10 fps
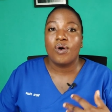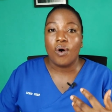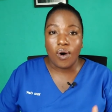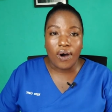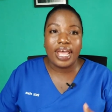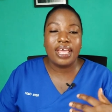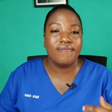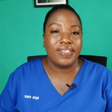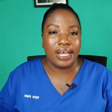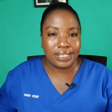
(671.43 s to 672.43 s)
or
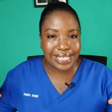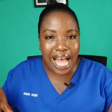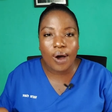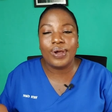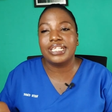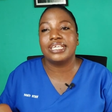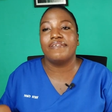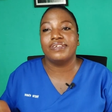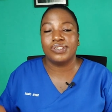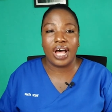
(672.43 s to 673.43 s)
if the town
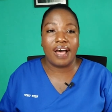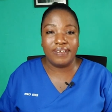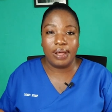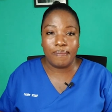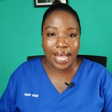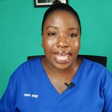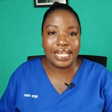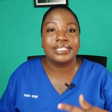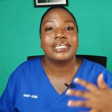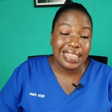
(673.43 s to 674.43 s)
itself is not having a
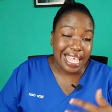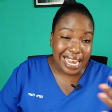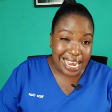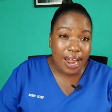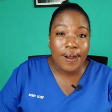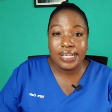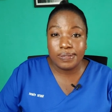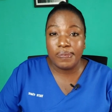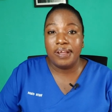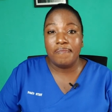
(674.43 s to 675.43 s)
market the
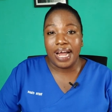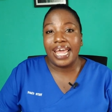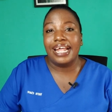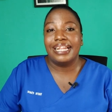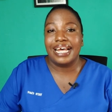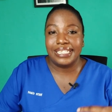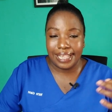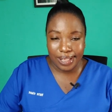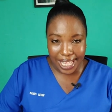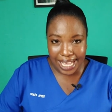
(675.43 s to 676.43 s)
nearest big market that
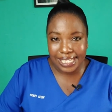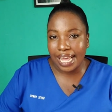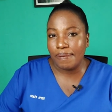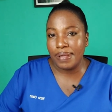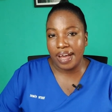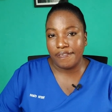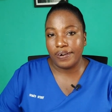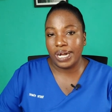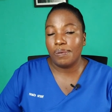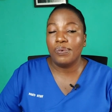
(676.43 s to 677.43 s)
things can be
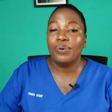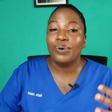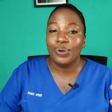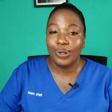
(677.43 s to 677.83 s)
affordable